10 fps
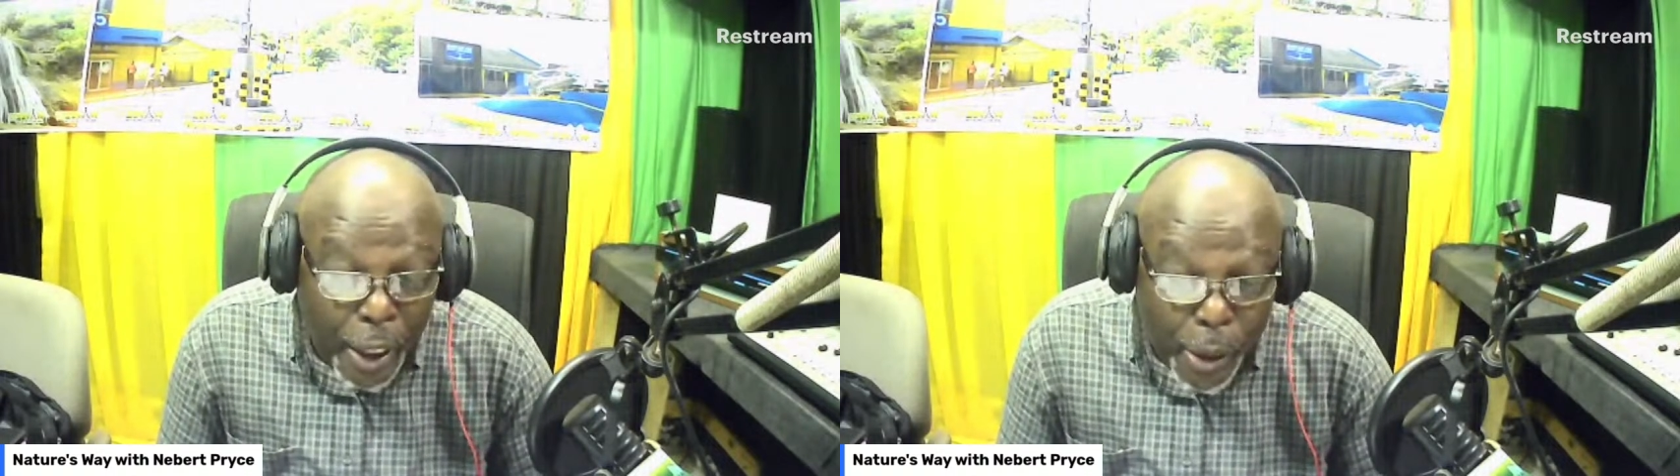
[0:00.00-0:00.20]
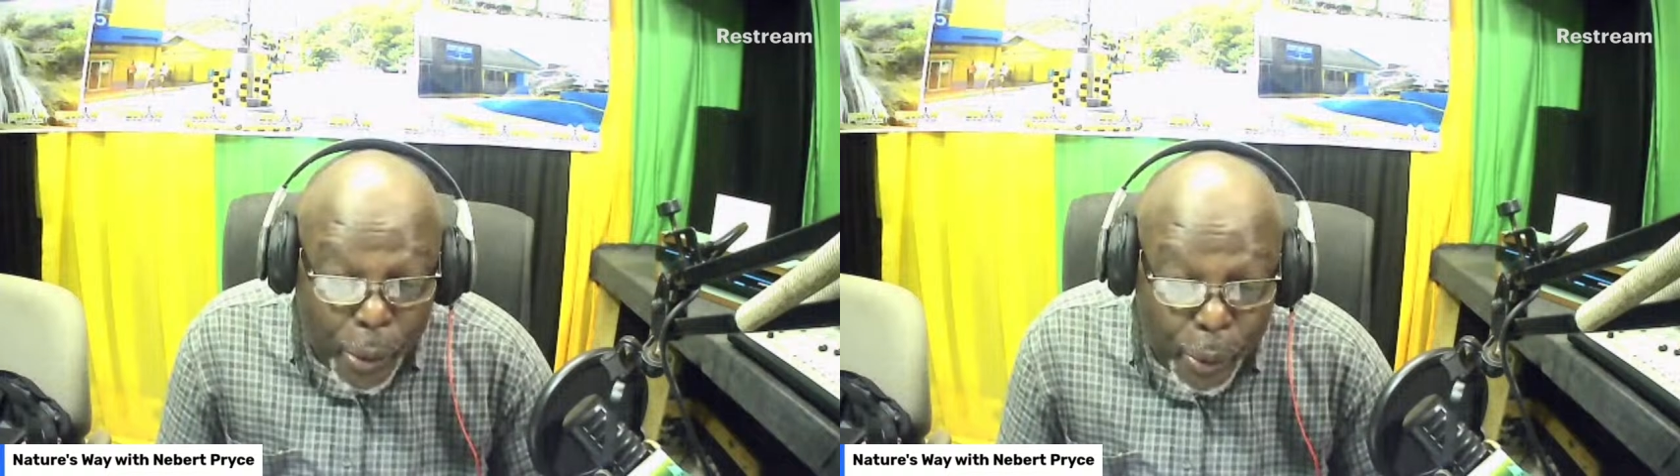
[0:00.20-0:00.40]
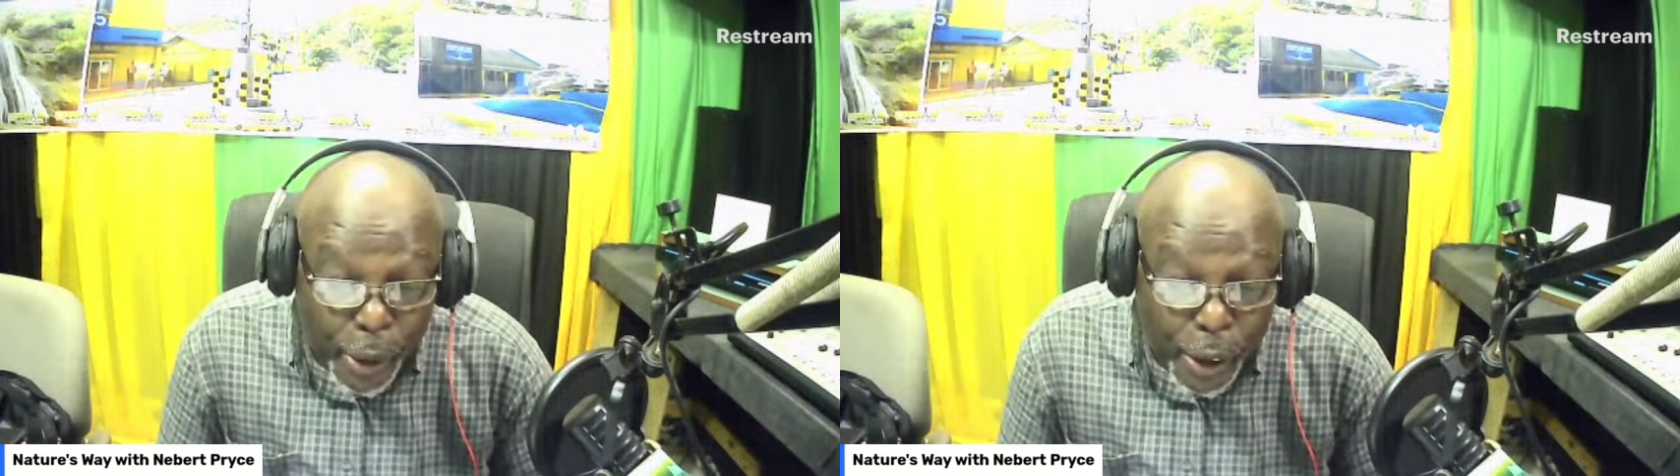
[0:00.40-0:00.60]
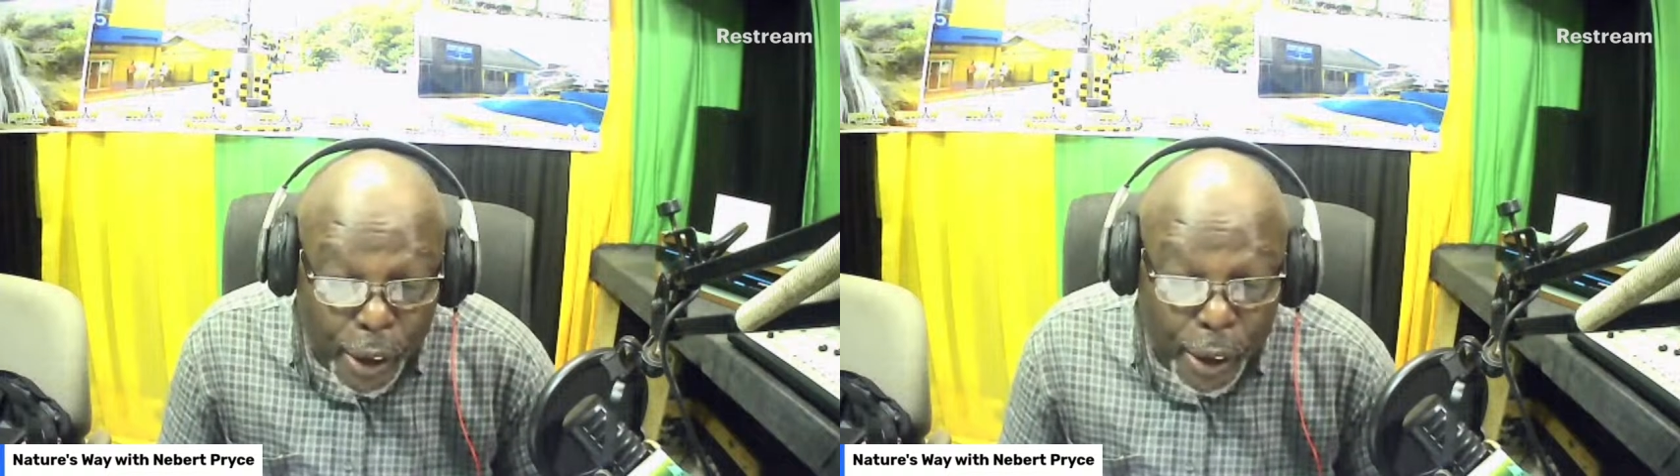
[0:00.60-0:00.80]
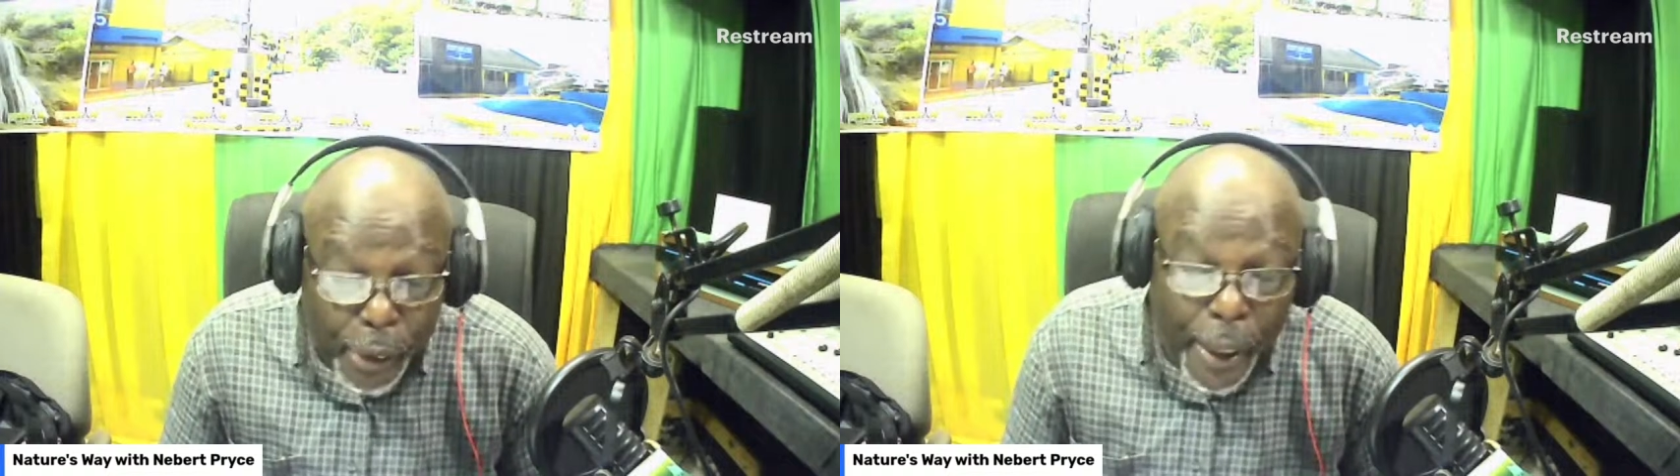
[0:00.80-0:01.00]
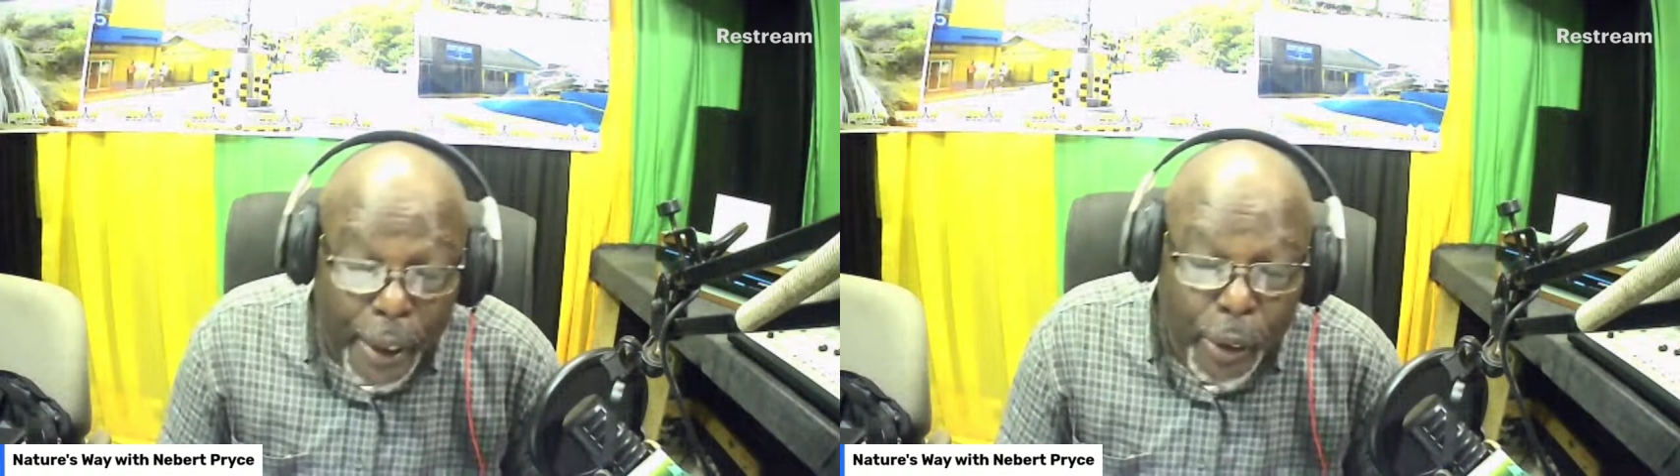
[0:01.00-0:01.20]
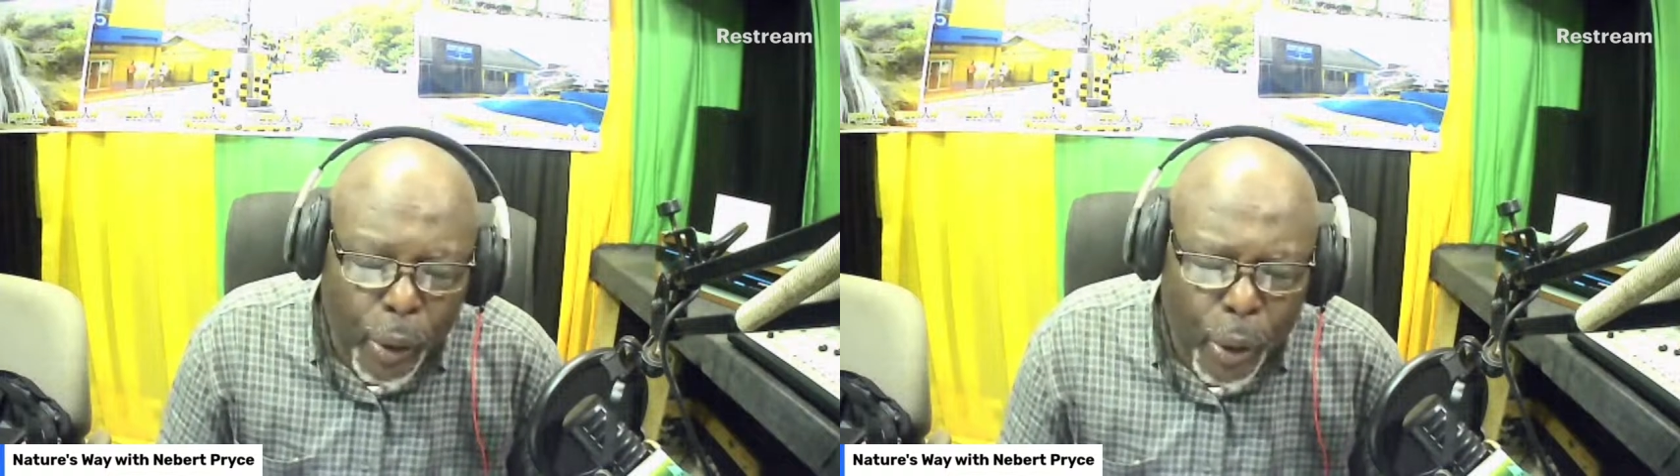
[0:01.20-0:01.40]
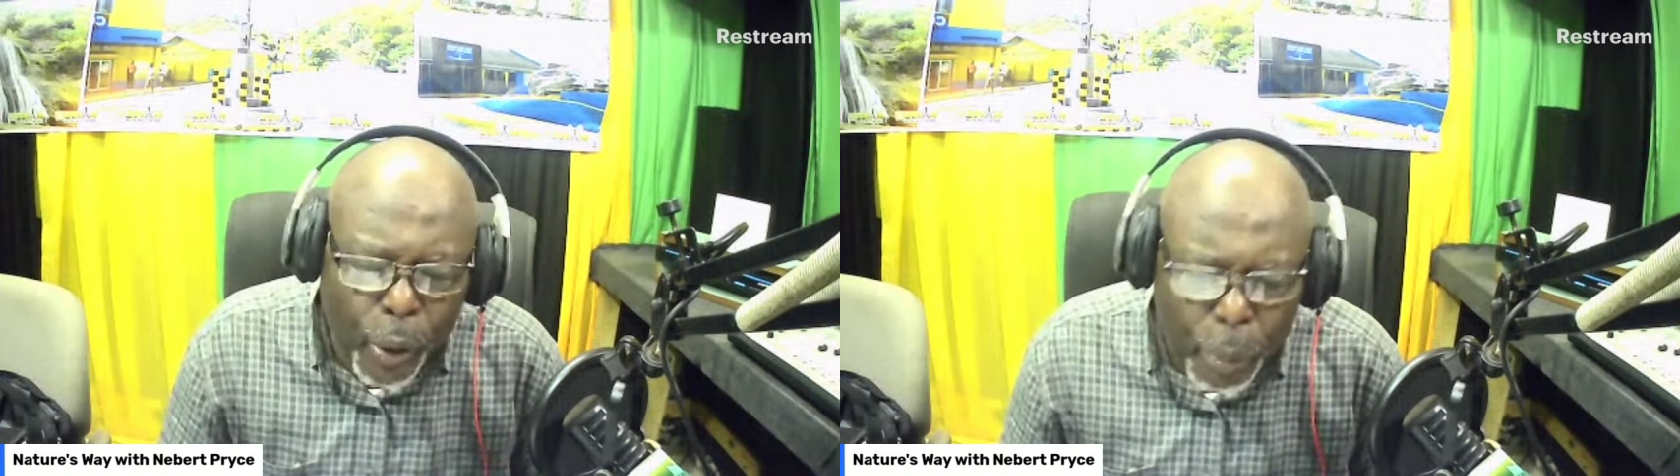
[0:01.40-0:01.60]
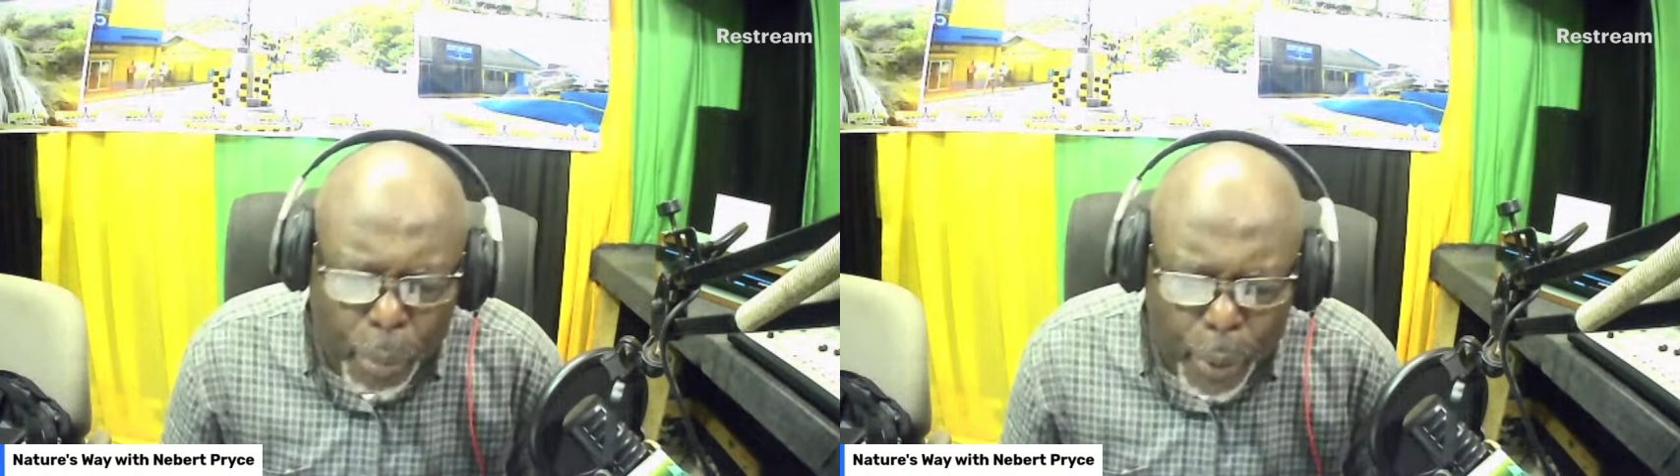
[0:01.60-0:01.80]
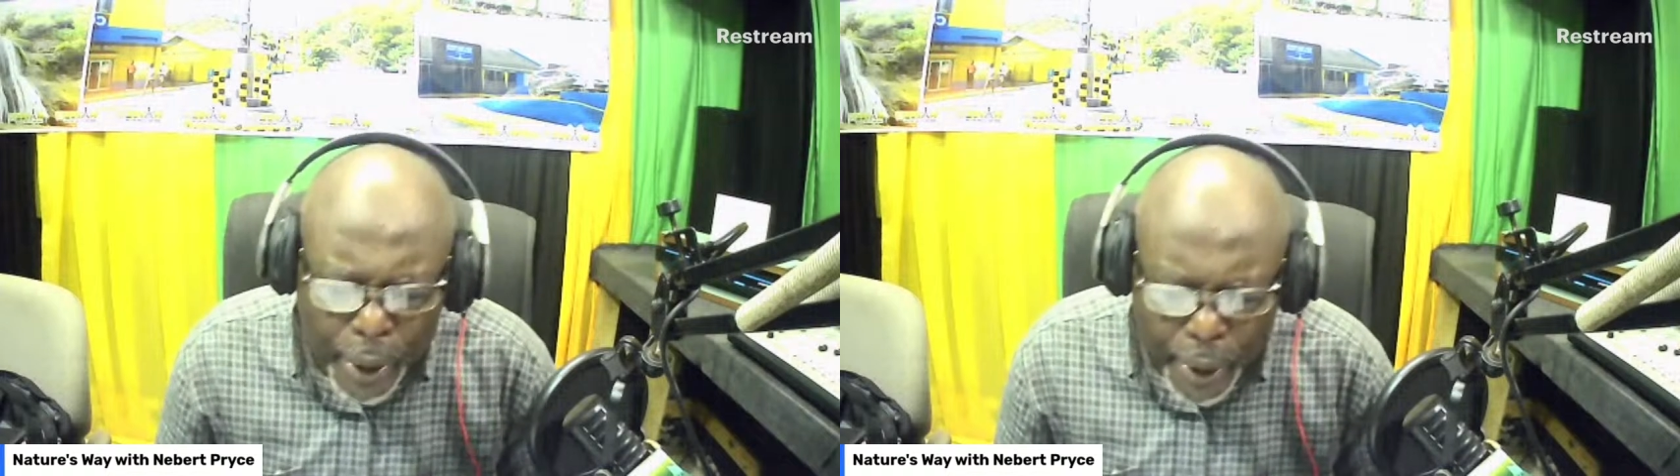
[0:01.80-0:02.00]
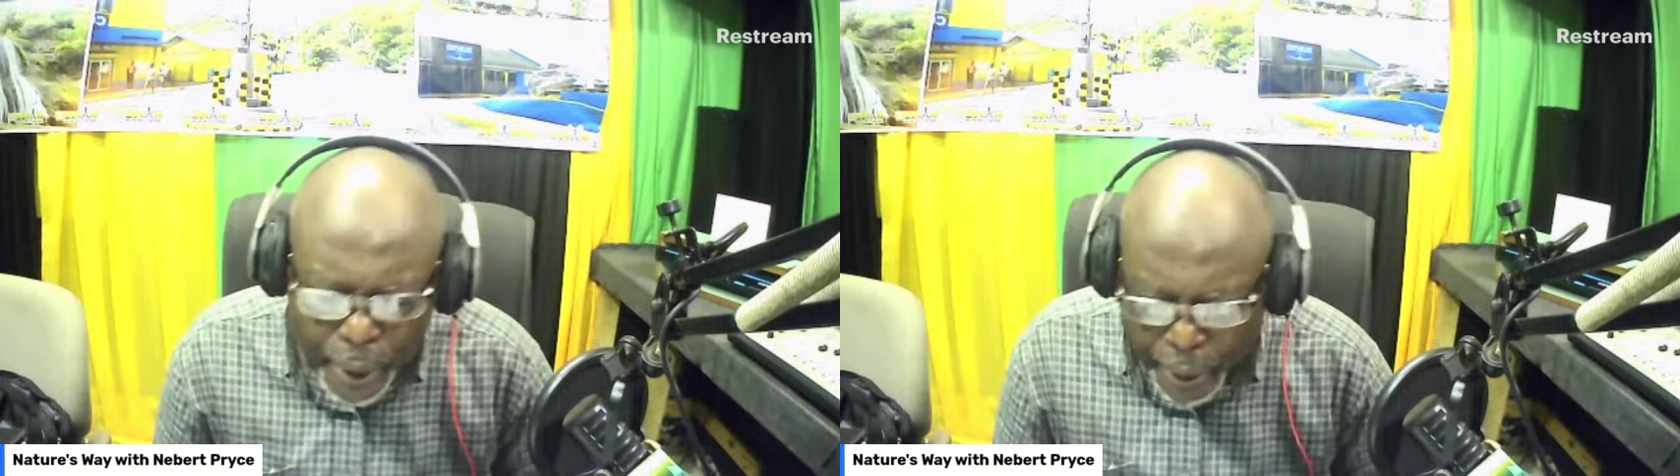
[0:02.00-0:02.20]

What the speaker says: Through Jesus Christ, our Lord, we pray.